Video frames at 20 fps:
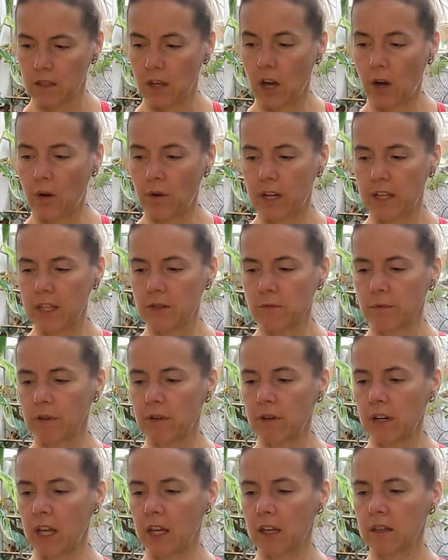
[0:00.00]
Oh, and it's
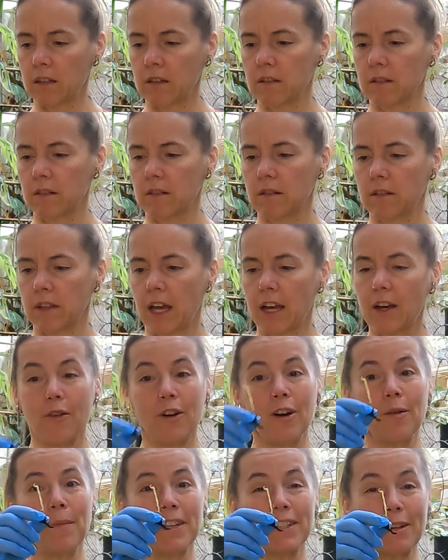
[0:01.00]
rooting. That
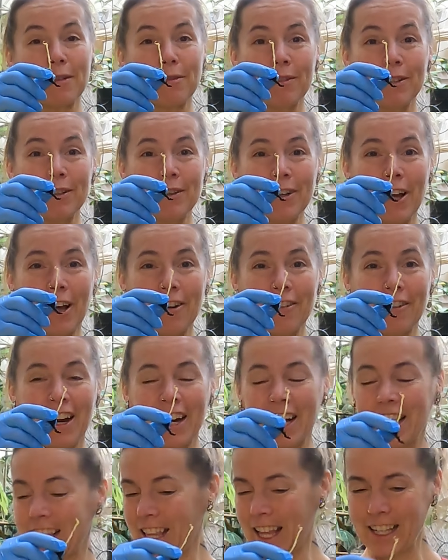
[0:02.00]
corm has a root
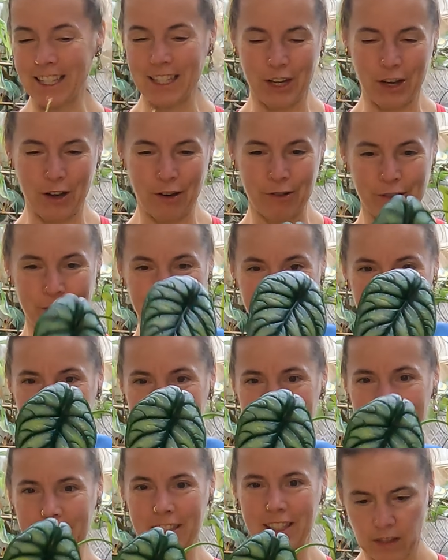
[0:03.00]
already. That's
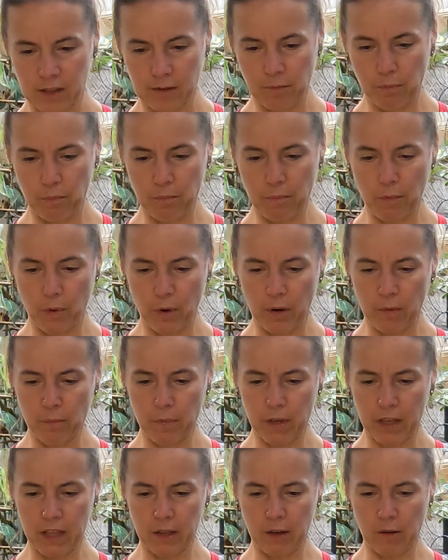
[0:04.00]
cool. More
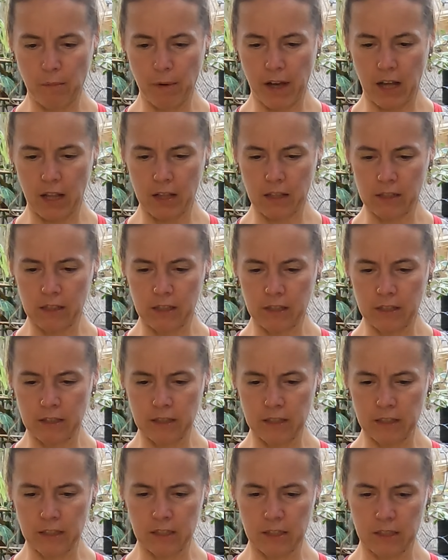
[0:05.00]

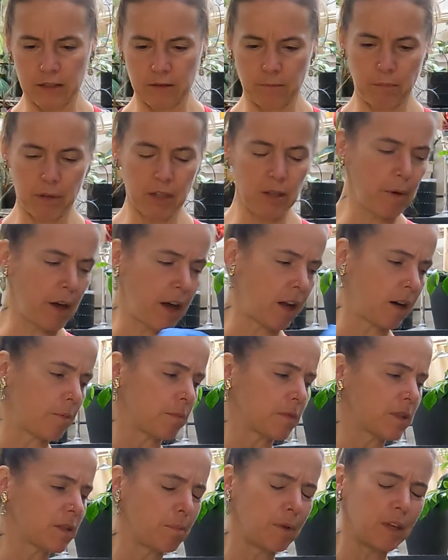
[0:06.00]
billobottles.
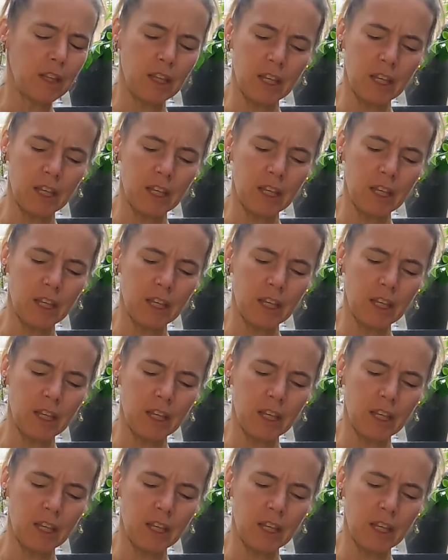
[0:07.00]
Billbods.